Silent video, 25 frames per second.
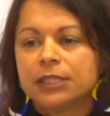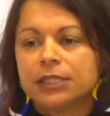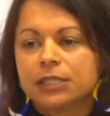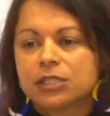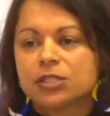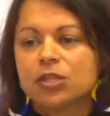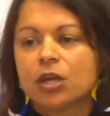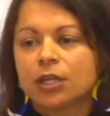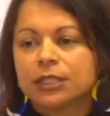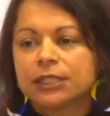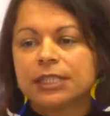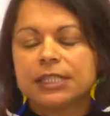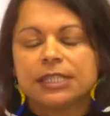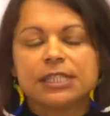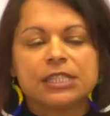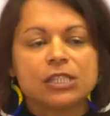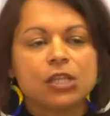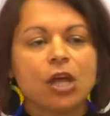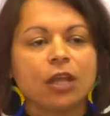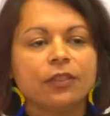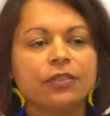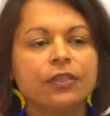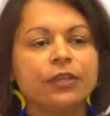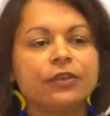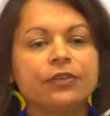It's not, it's
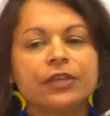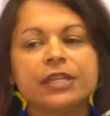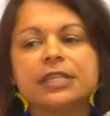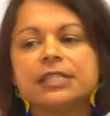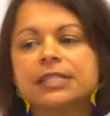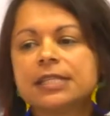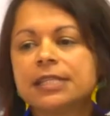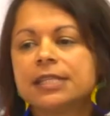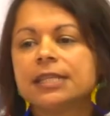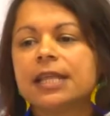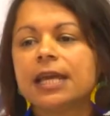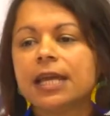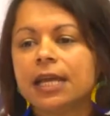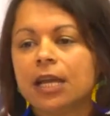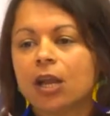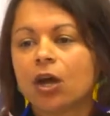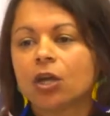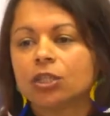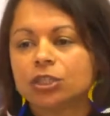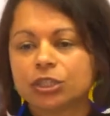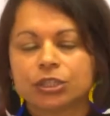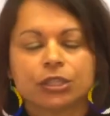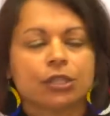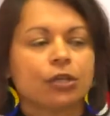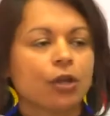not the reason they
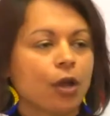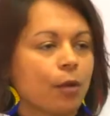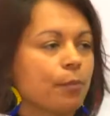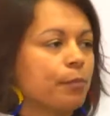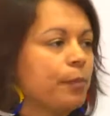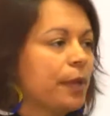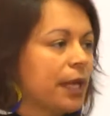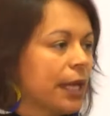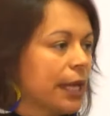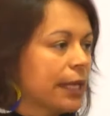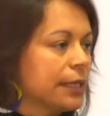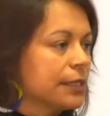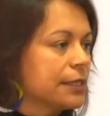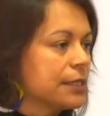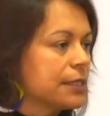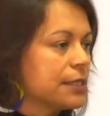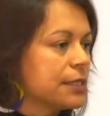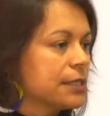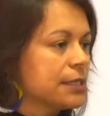lodge the complaint.